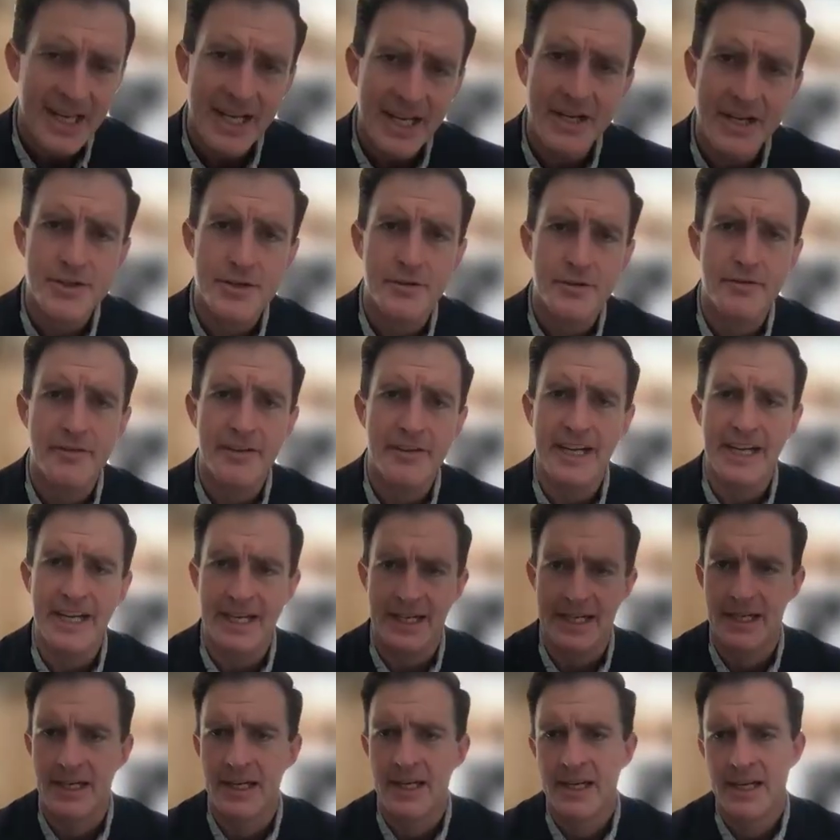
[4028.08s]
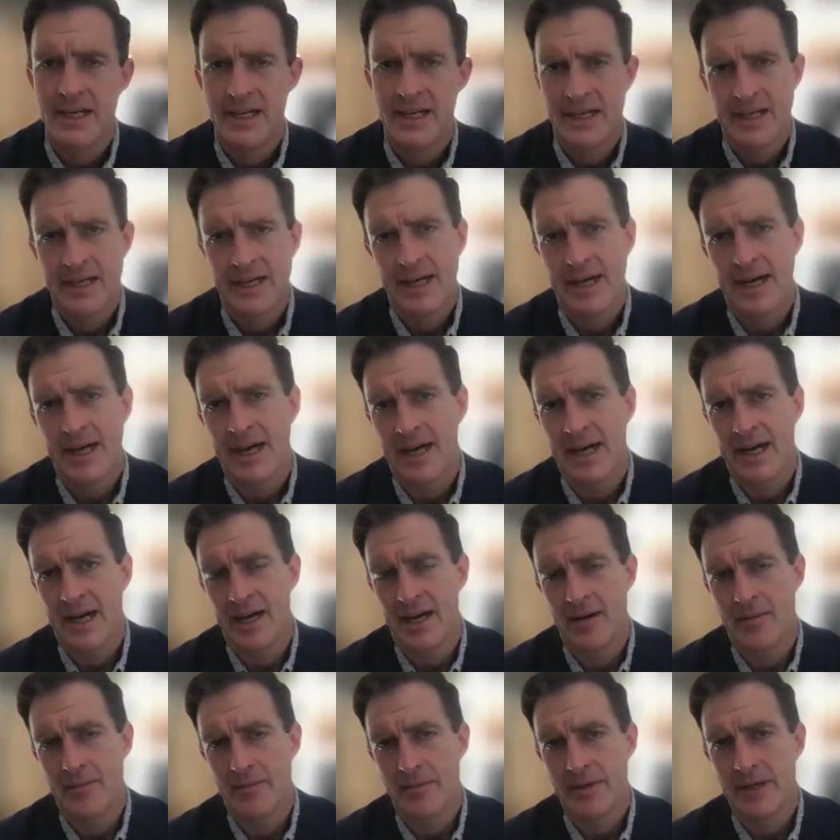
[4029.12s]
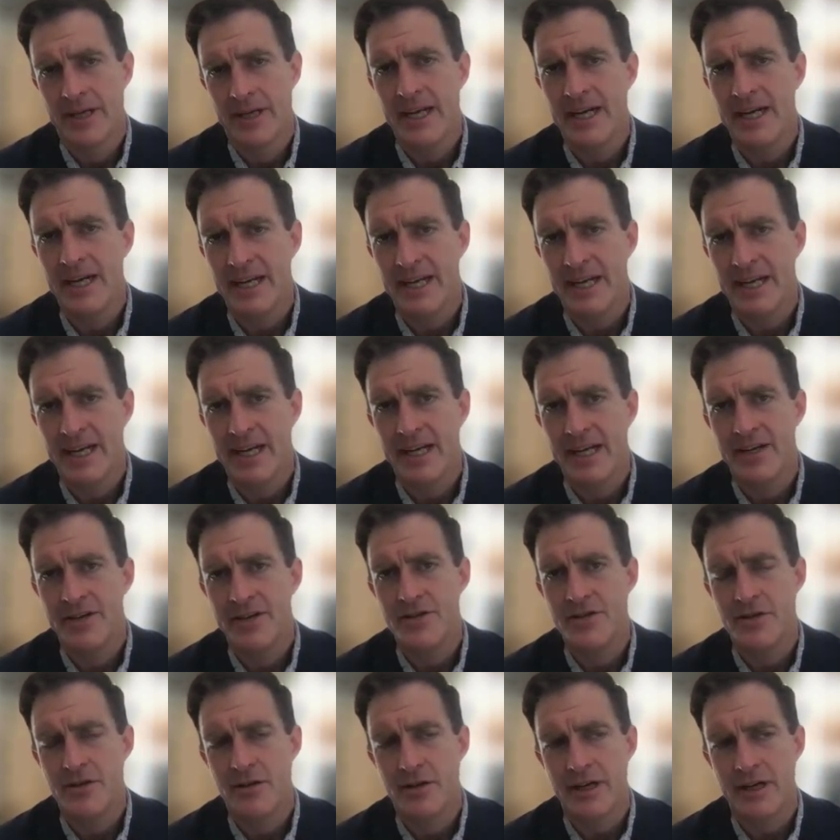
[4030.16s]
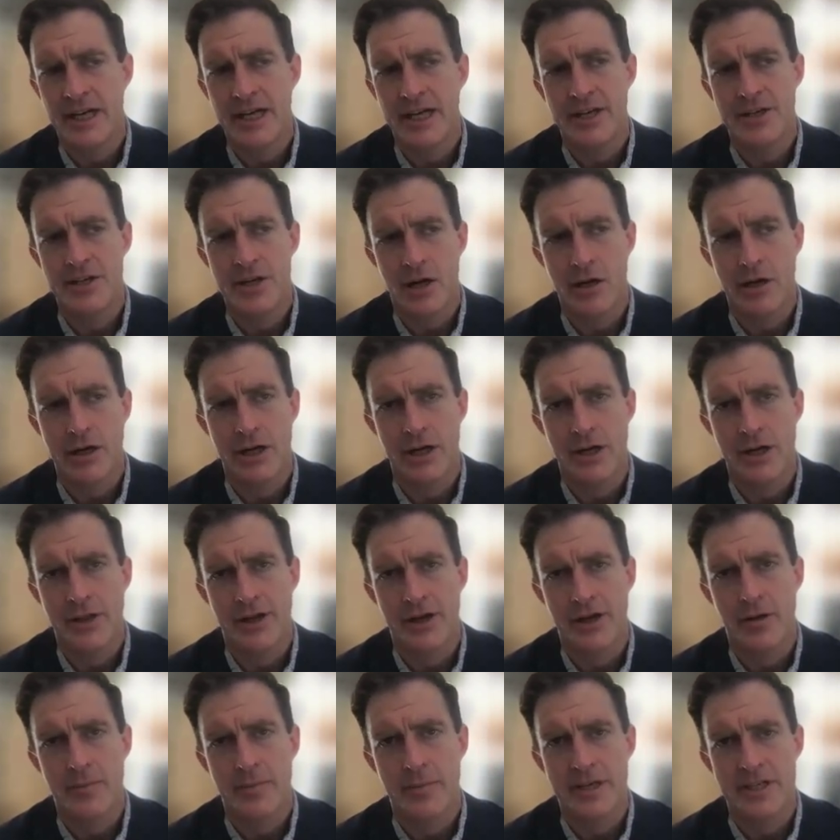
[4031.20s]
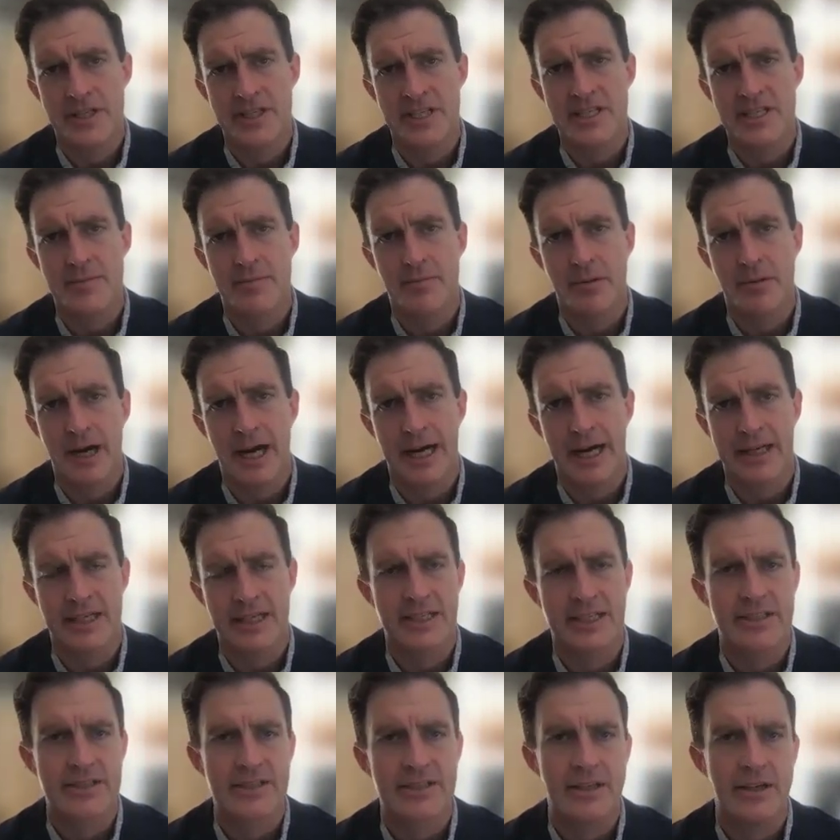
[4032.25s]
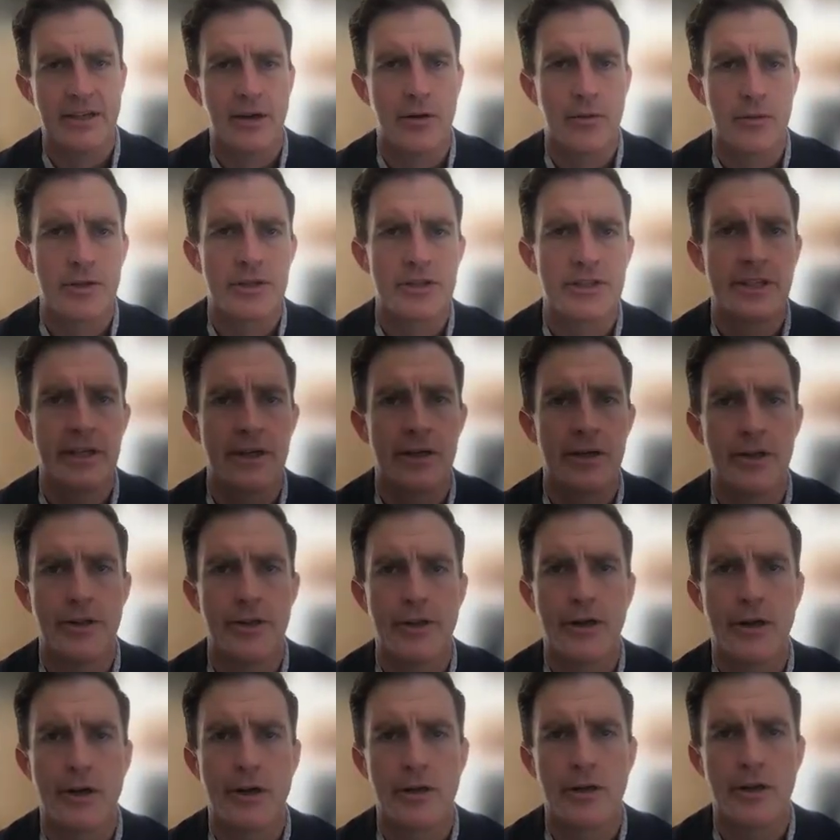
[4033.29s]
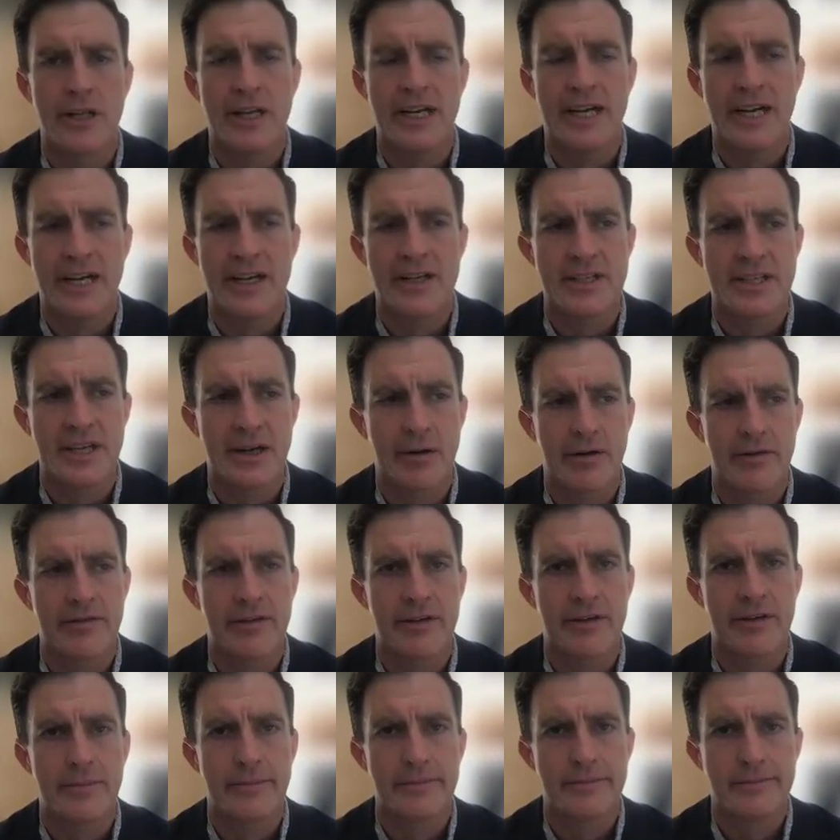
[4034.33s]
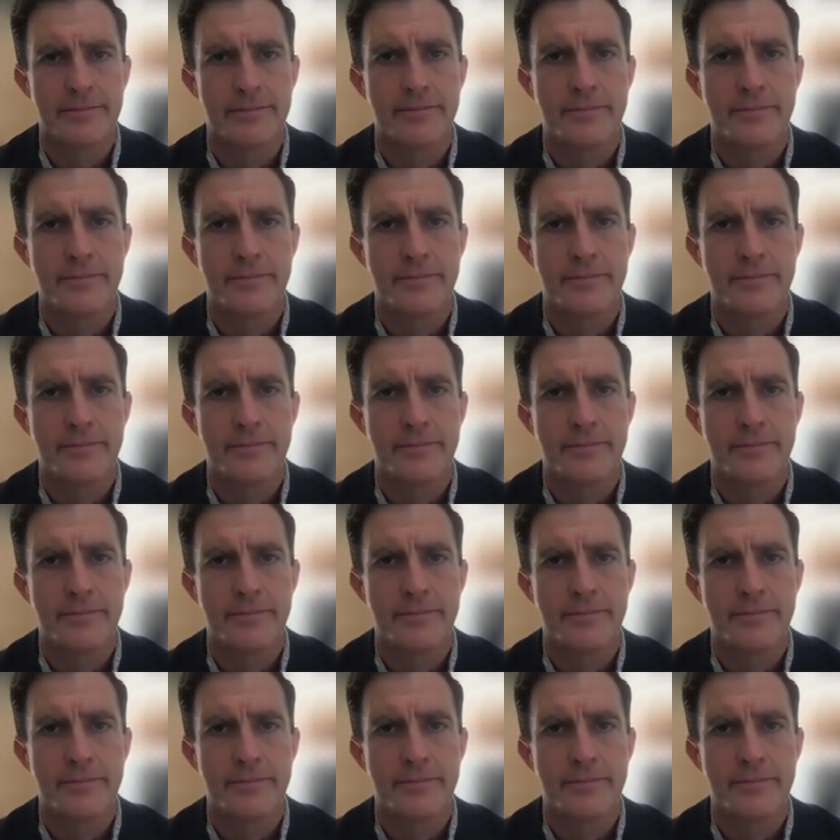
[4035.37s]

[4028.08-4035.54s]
intervene. Getting targeted therapies into practice, we're still in the early days, however.